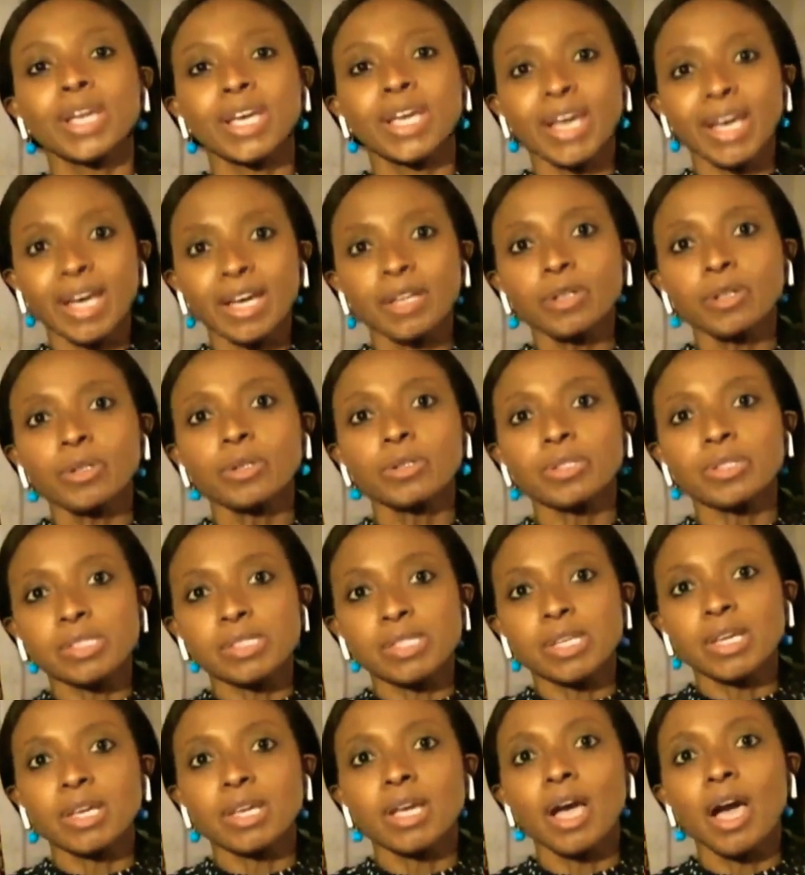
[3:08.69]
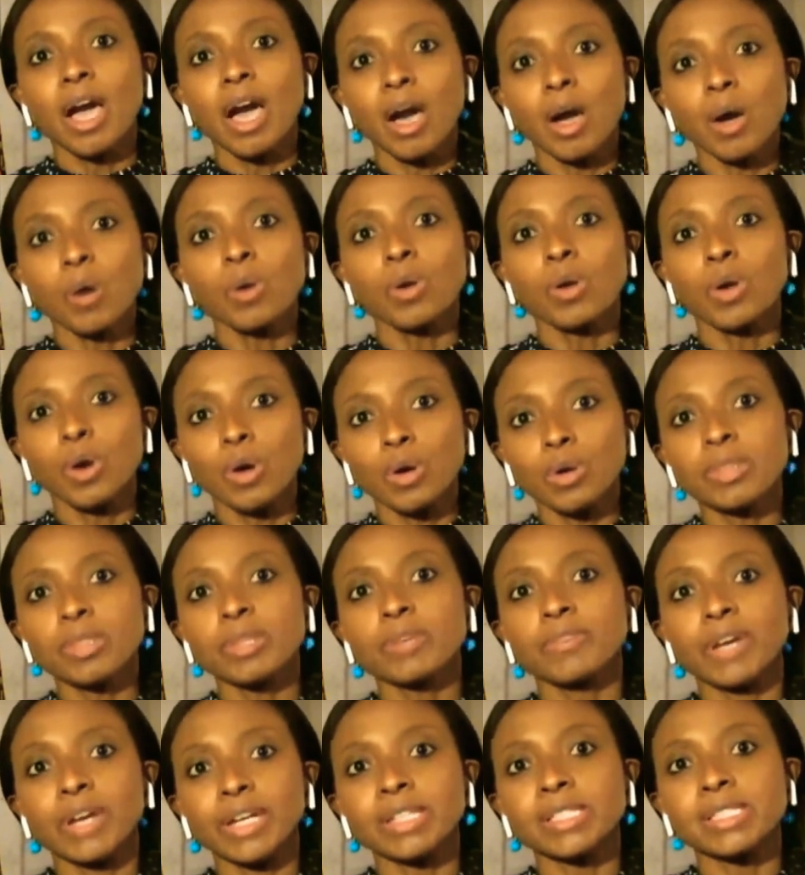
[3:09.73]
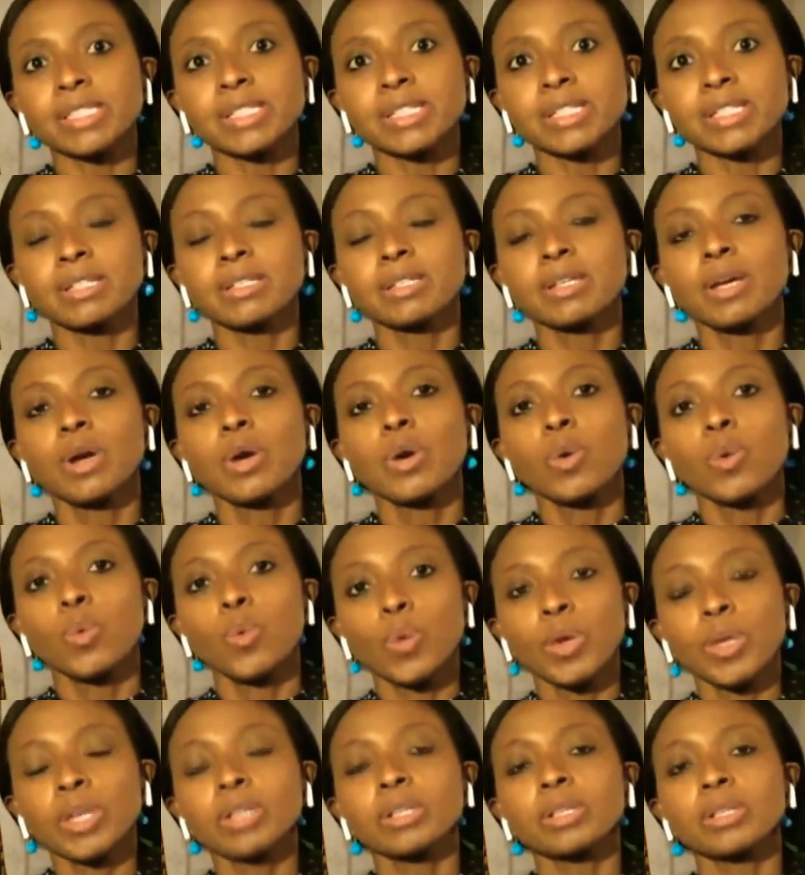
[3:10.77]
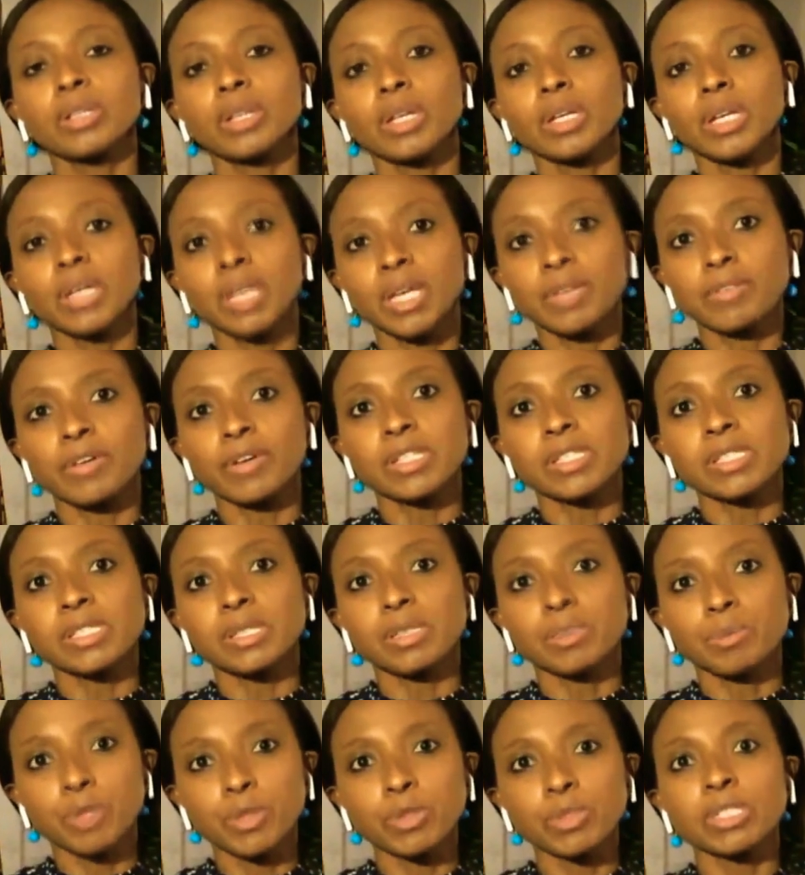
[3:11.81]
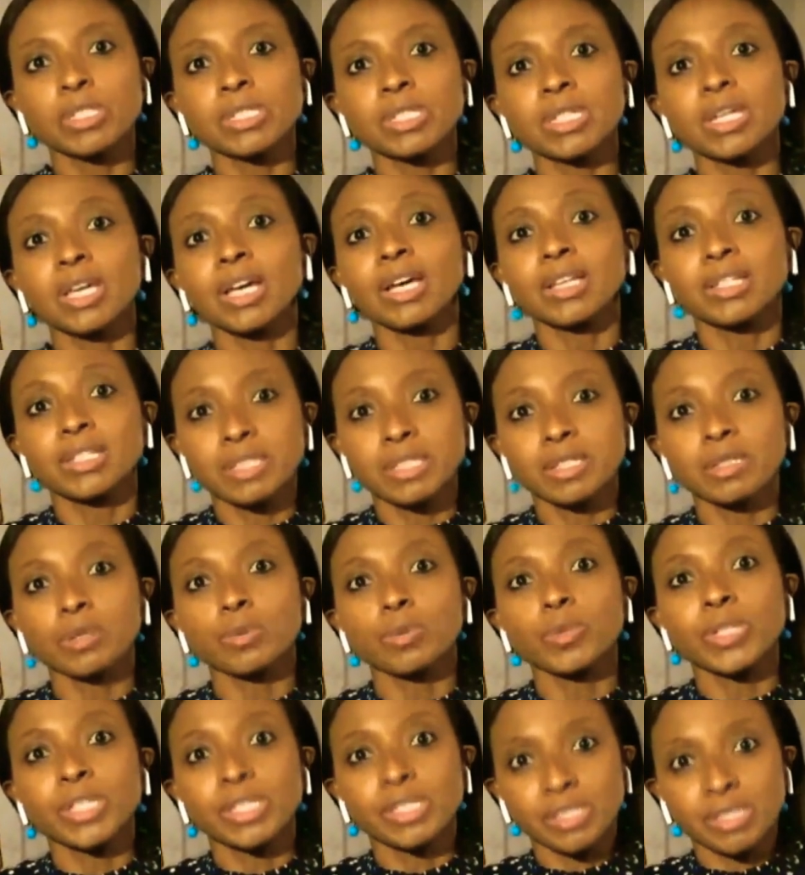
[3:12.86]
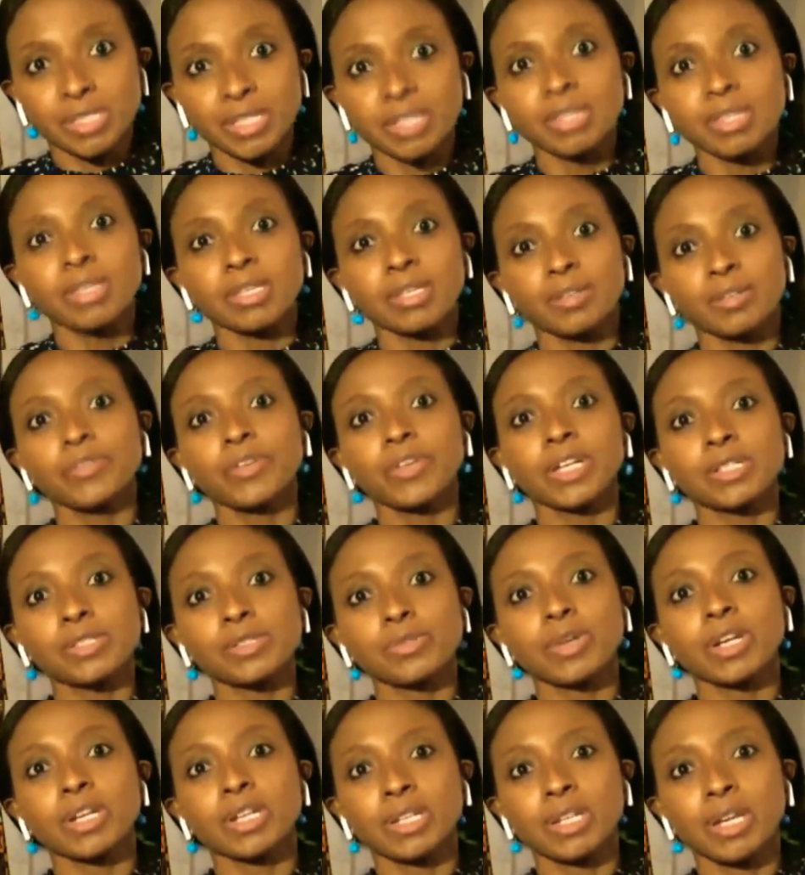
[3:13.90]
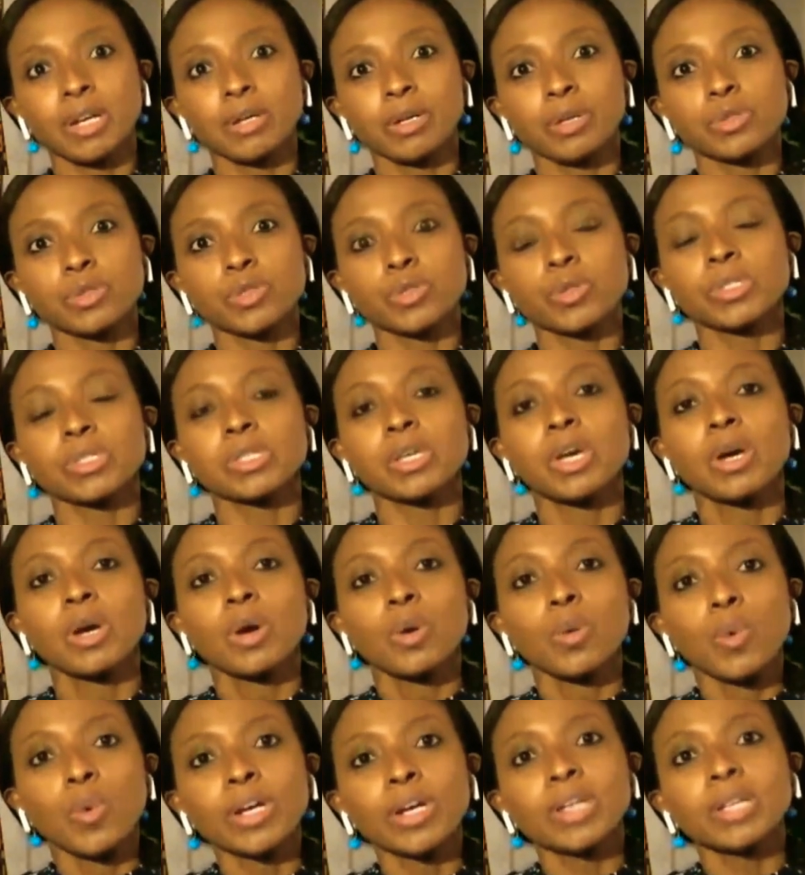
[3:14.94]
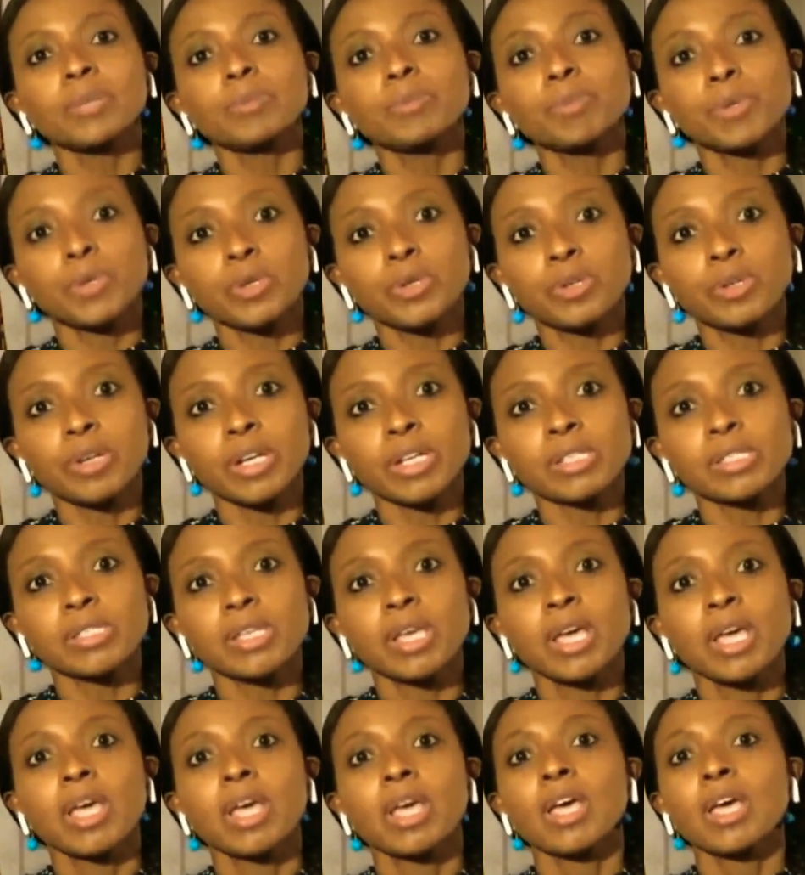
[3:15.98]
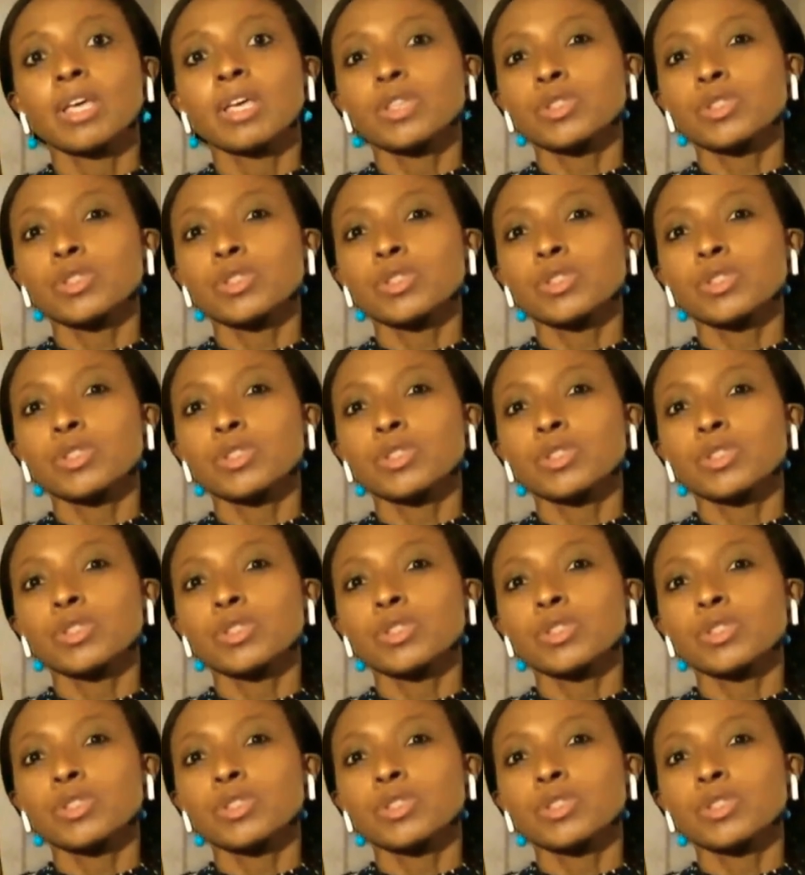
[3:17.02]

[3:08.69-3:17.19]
We cannot say how long the vaccine will give us immunity until we see the effects right now. So it's work in progress.